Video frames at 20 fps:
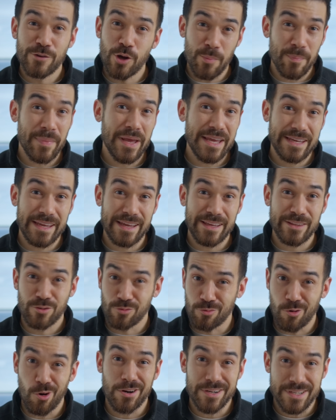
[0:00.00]
not making the
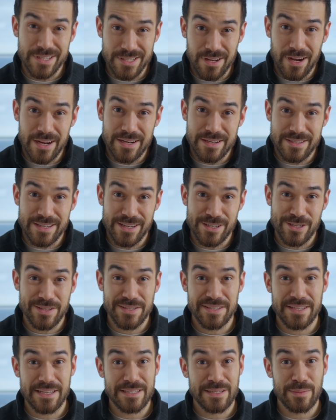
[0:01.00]
wrong design
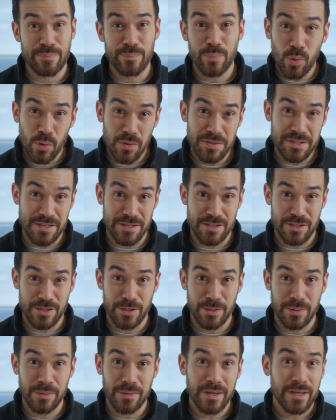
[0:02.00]
decisions is important
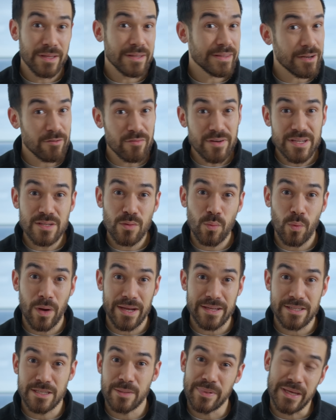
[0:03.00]
to you, there is a
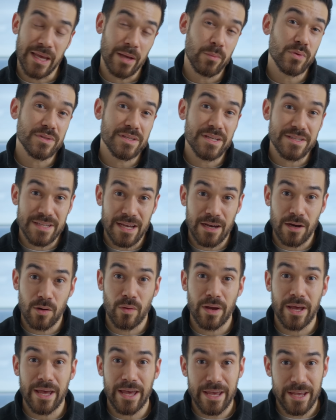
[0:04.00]
way to be able to tell
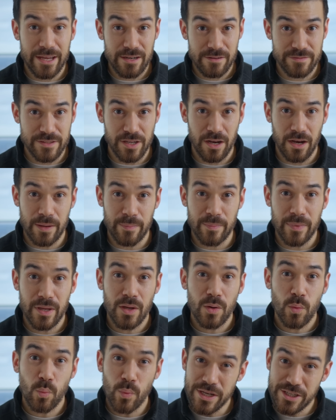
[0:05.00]
ahead of time
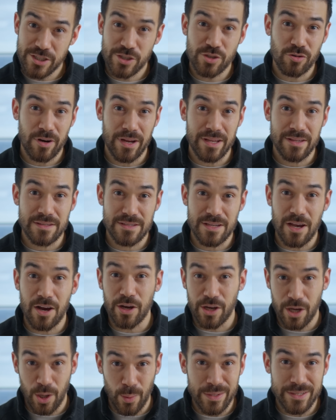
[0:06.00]
which trends are
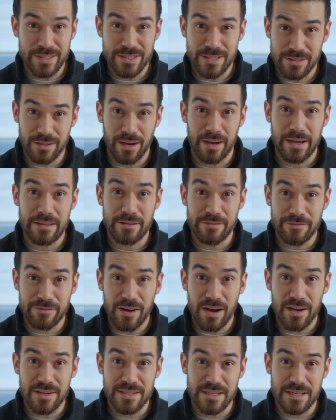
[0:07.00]
going to die the
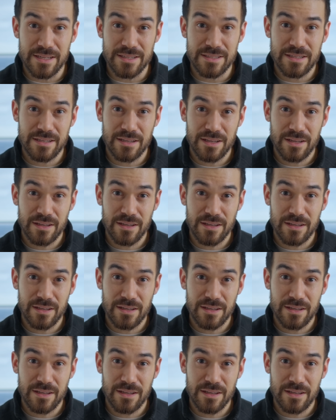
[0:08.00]
fastest.